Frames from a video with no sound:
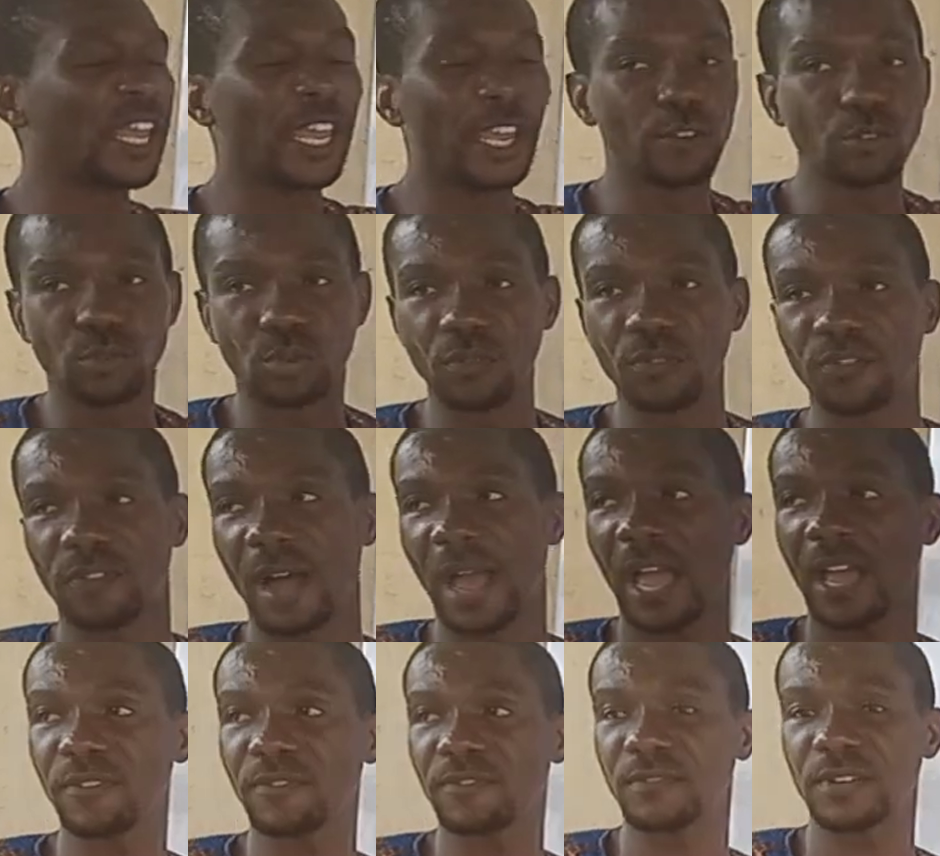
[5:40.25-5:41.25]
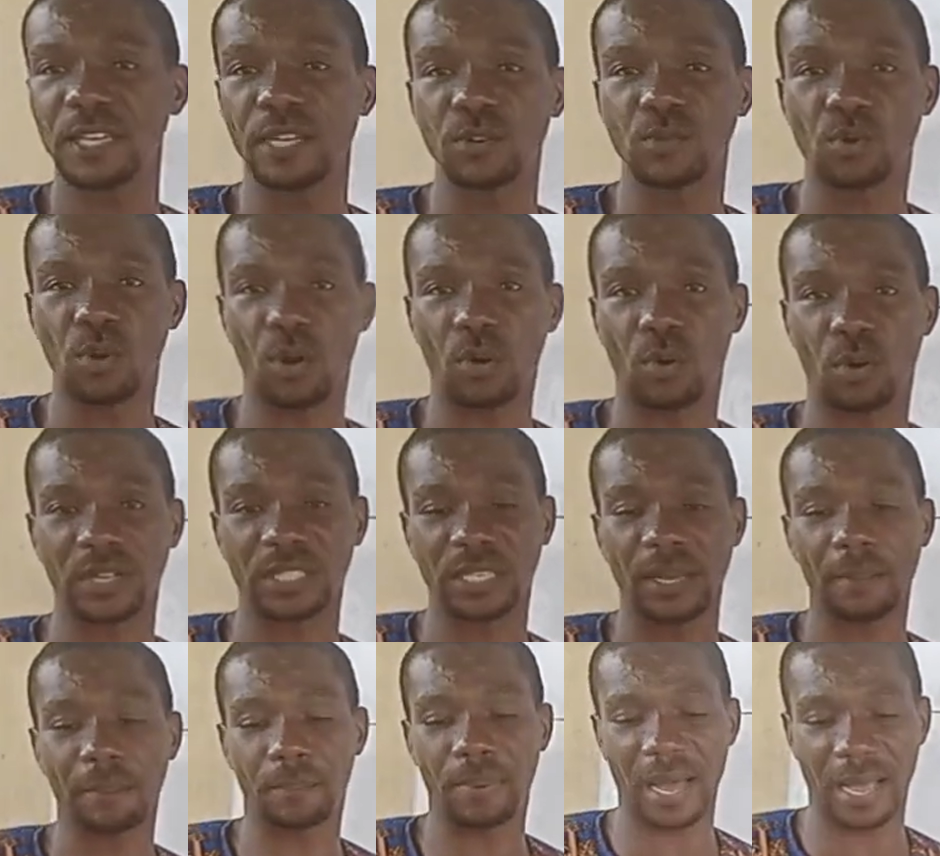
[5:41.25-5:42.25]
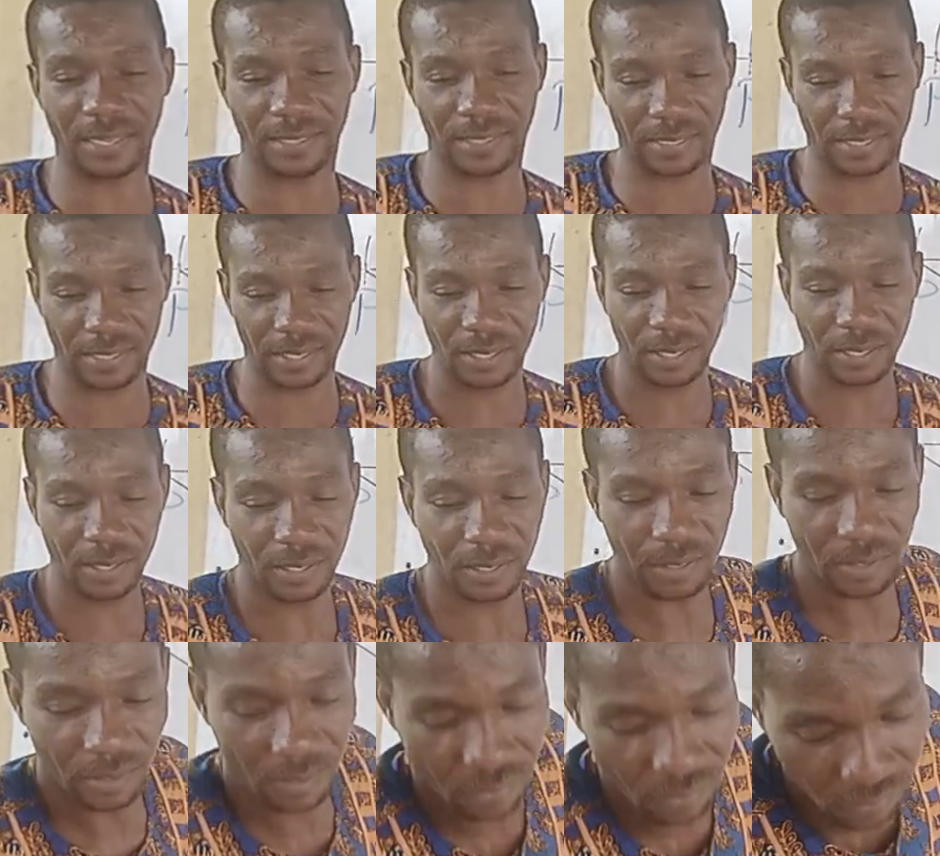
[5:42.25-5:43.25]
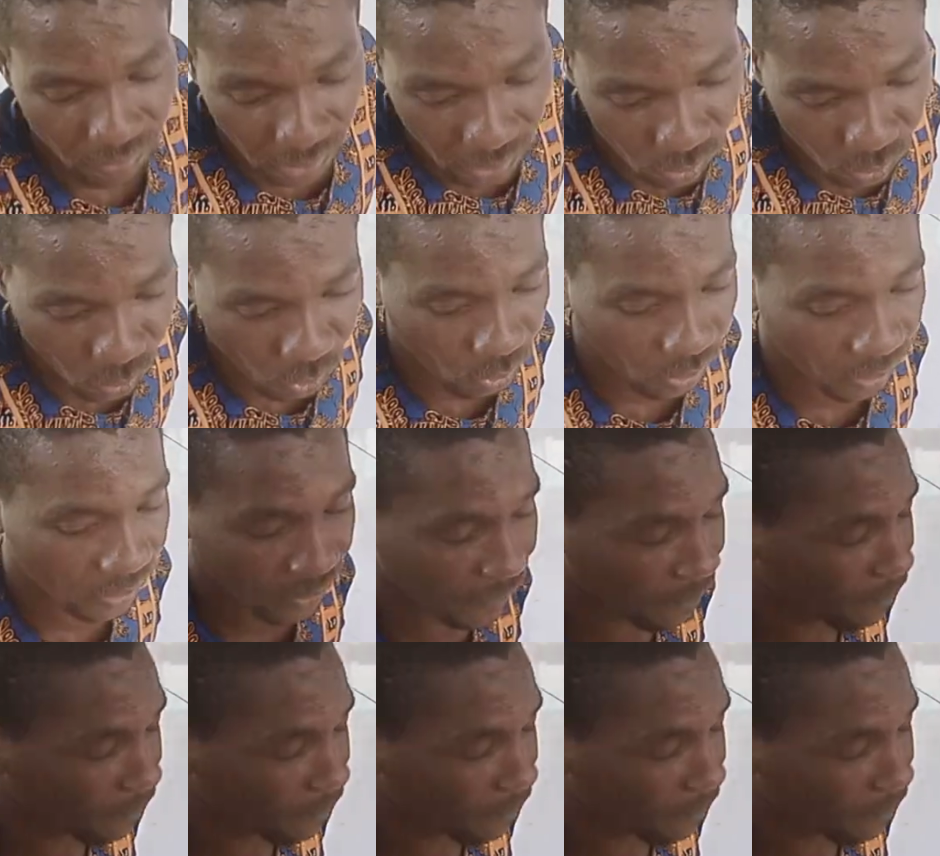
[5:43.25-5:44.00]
into 5 equal what? Parts. Very good.